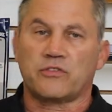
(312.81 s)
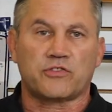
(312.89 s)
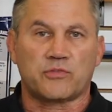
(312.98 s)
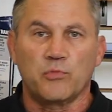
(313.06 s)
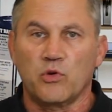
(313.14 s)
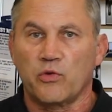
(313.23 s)

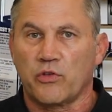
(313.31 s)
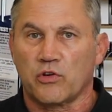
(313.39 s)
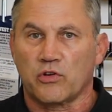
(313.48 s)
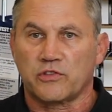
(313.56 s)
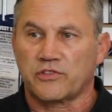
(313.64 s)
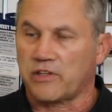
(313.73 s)

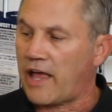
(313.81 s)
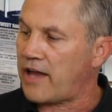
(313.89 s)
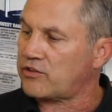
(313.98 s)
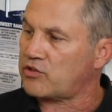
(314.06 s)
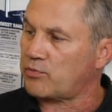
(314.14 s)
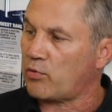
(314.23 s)
smoother
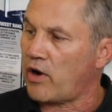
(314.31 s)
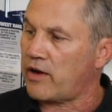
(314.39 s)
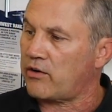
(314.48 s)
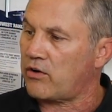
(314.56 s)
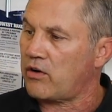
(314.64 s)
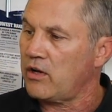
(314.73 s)
slash
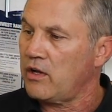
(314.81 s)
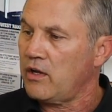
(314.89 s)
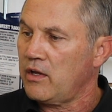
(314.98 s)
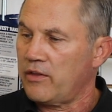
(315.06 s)
spreader.